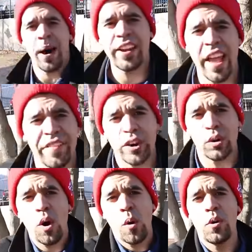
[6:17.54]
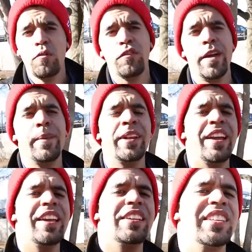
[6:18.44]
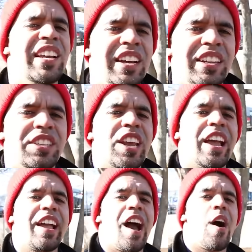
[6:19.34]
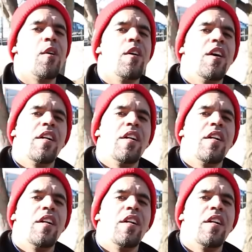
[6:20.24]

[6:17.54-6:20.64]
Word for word: Monday. If you don't know what New Flame Monday is, check out